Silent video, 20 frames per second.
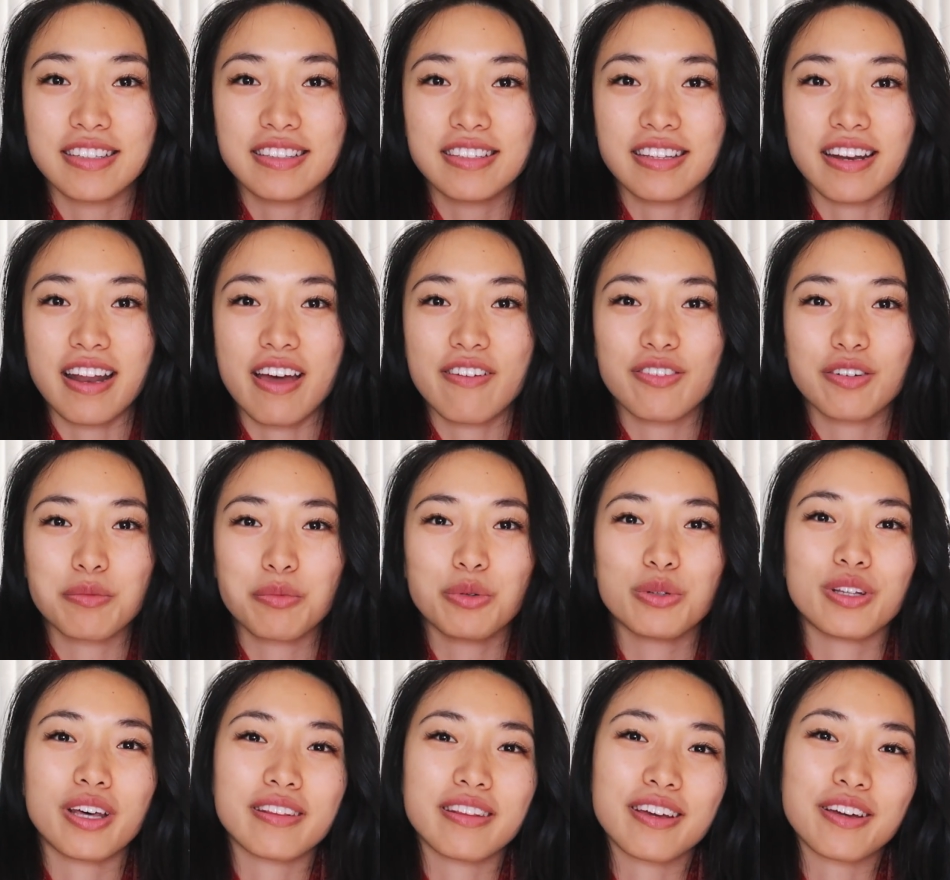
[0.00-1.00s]
It's
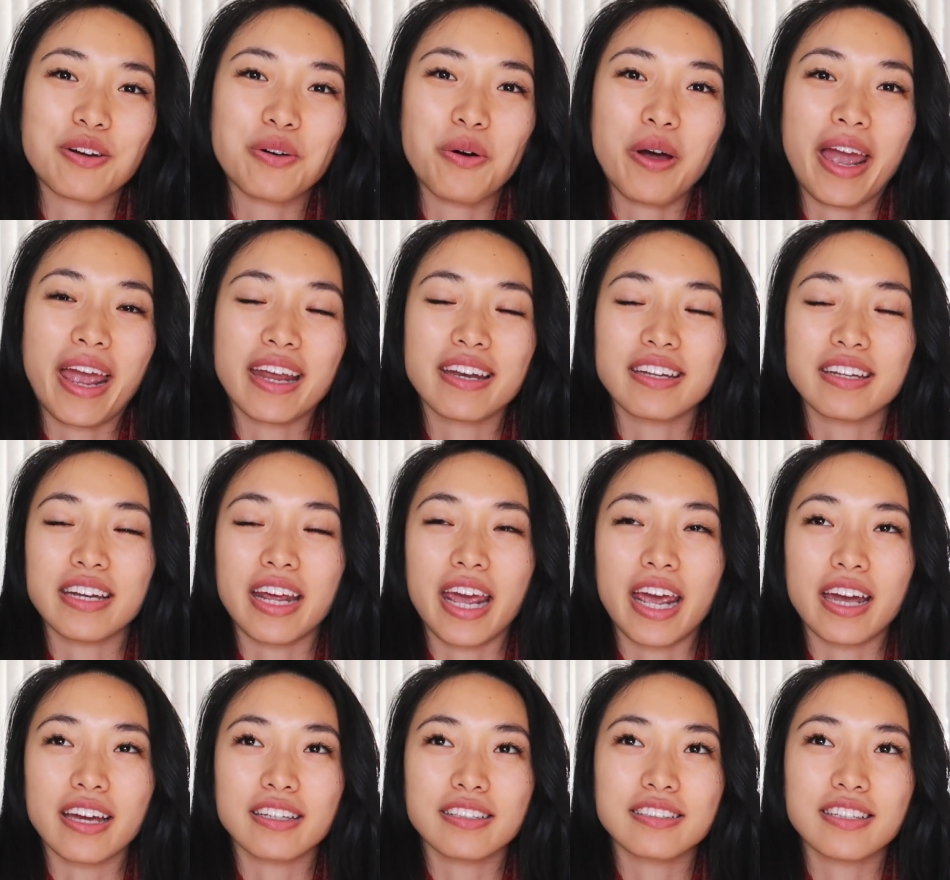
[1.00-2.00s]
inevitable that they go hand in
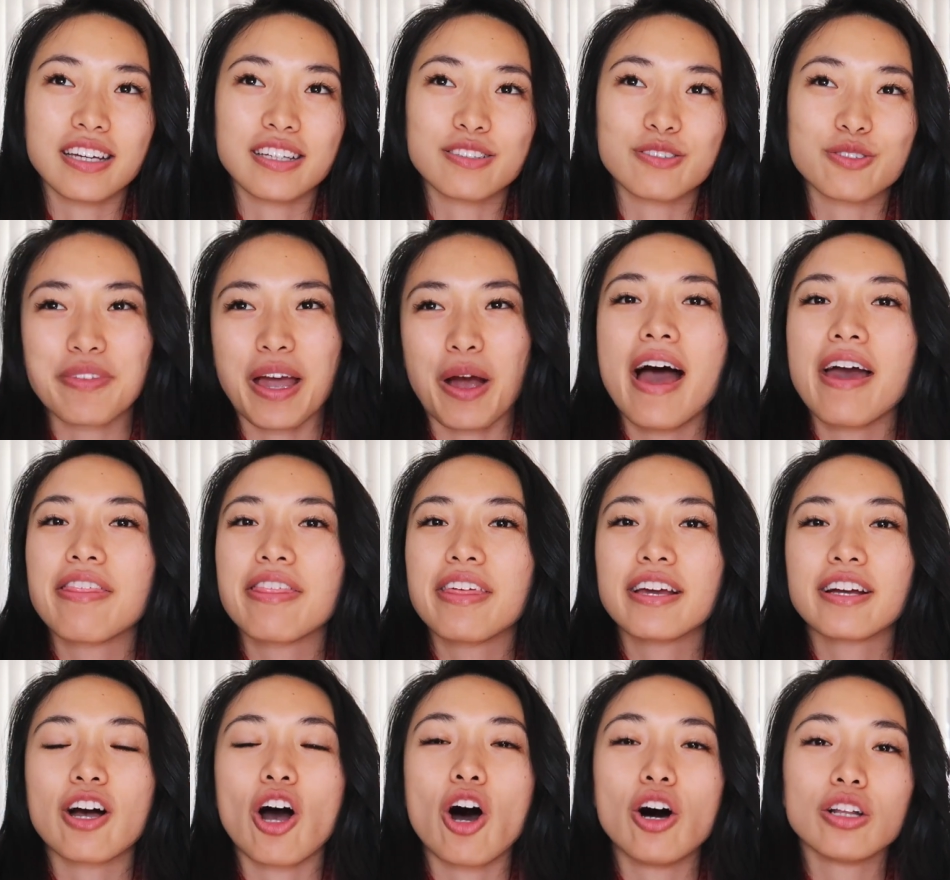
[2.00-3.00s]
hand. And I
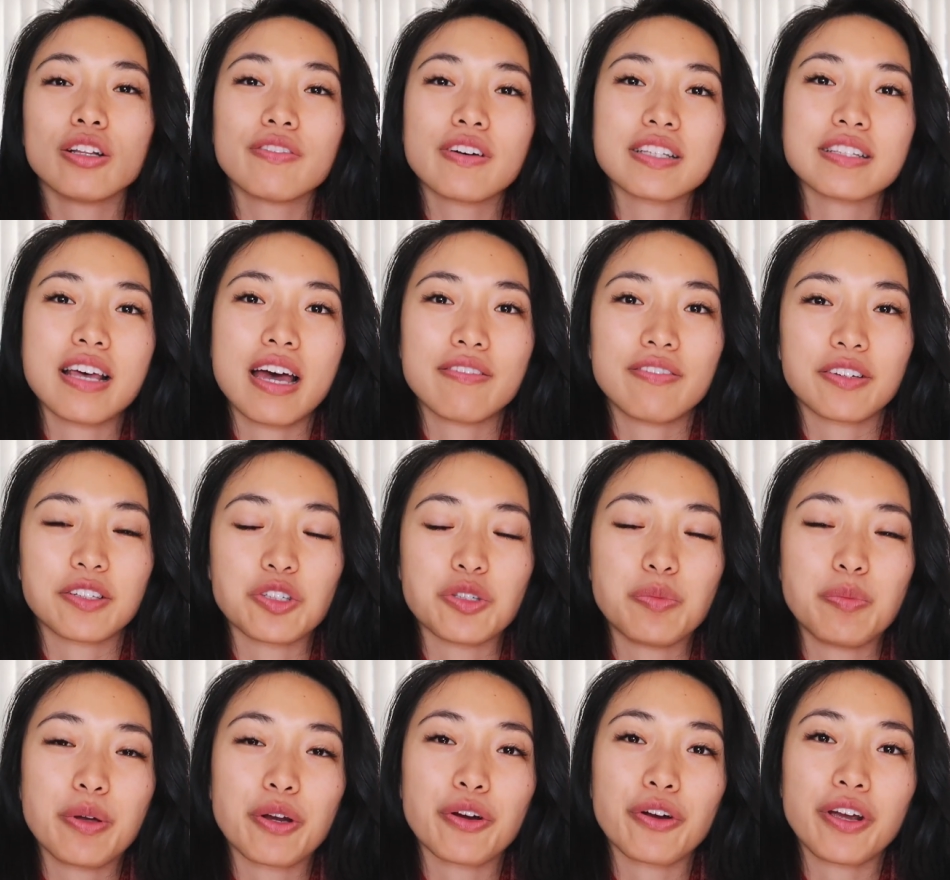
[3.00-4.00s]
think all of us have
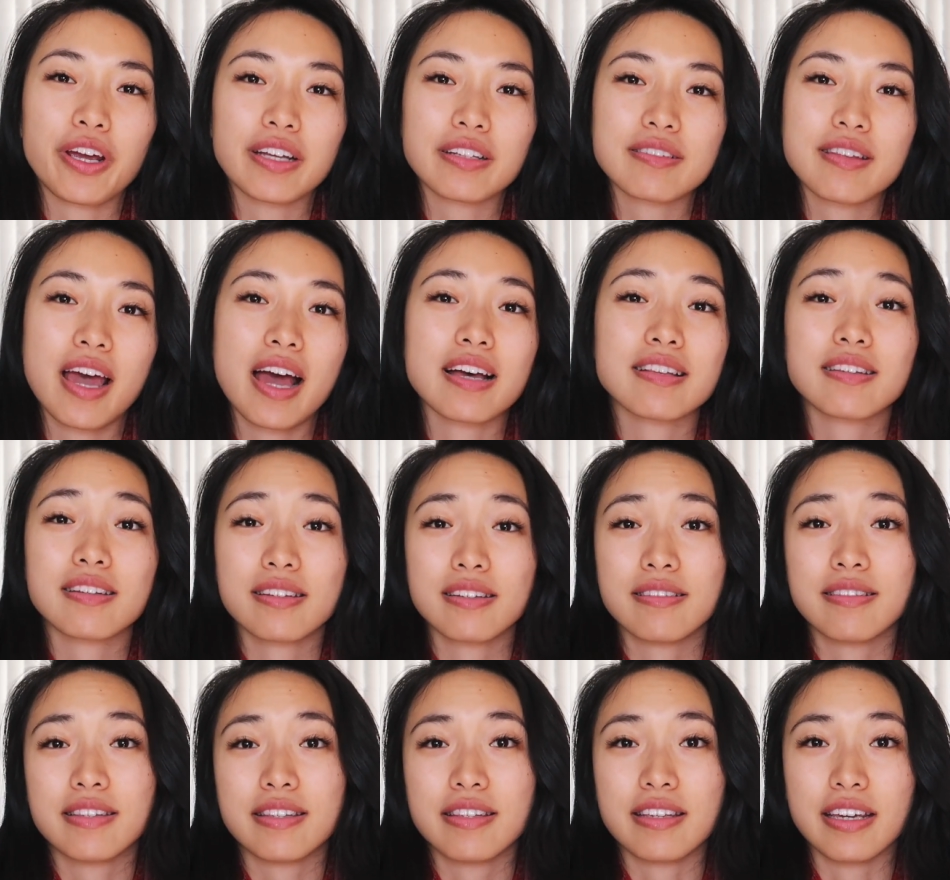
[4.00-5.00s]
experienced
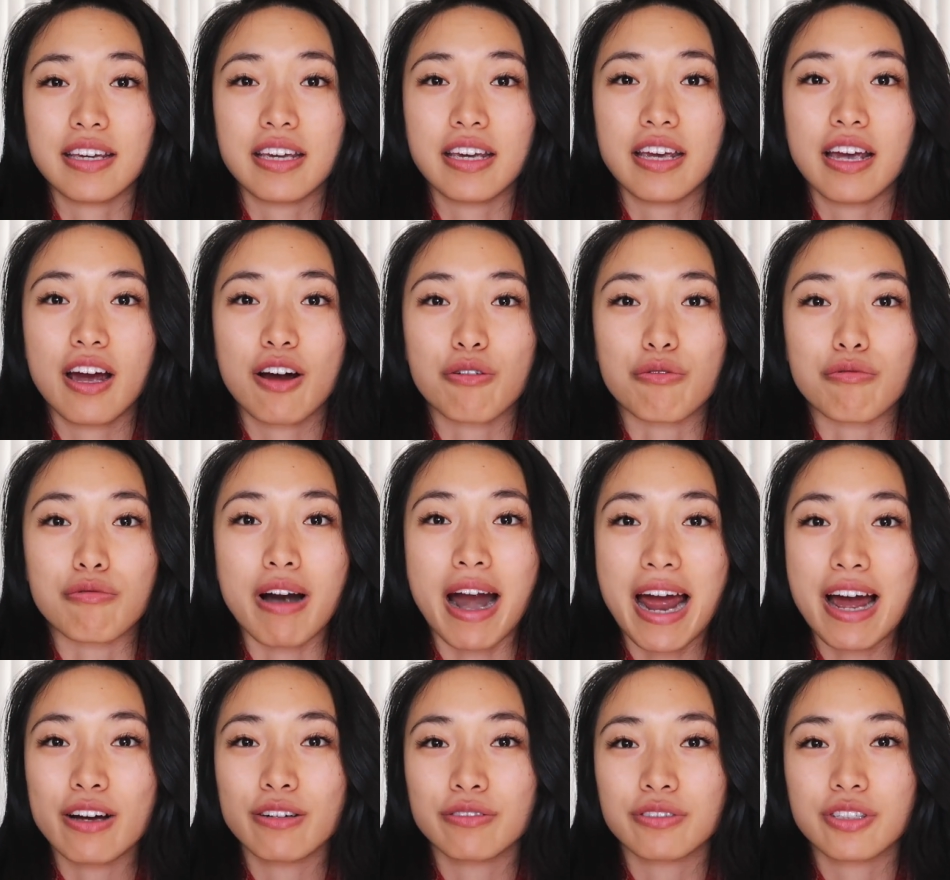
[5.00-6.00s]
hesitancy
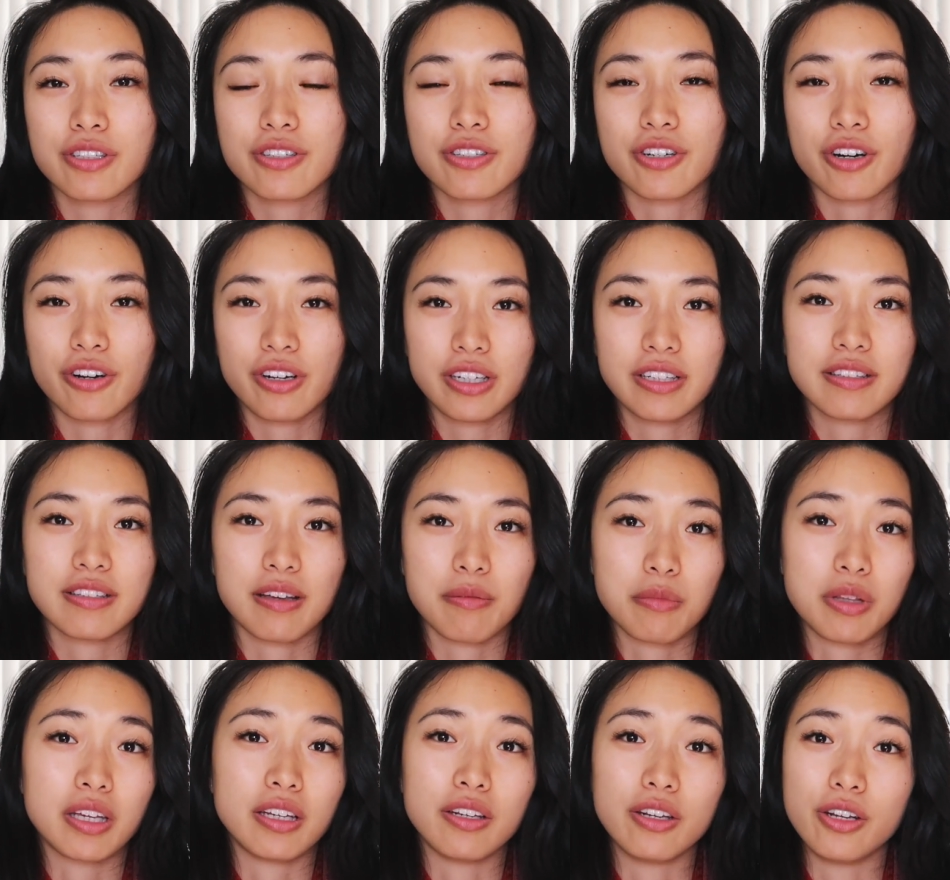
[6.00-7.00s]
around starting
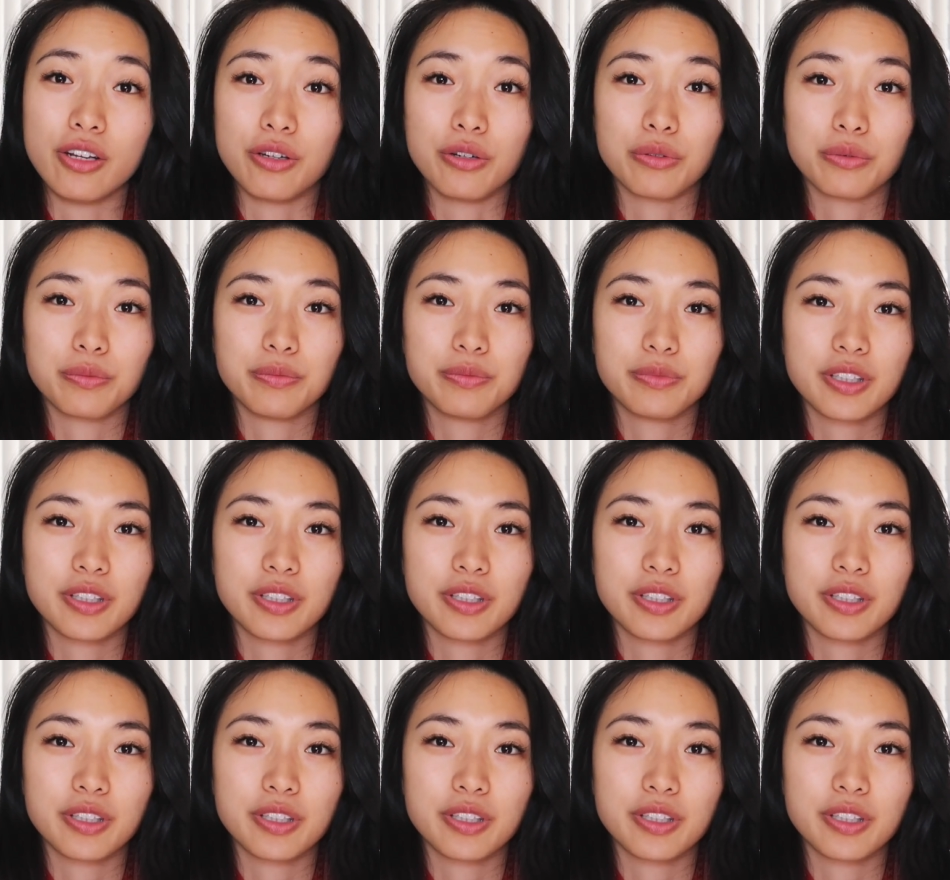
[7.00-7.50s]
something new.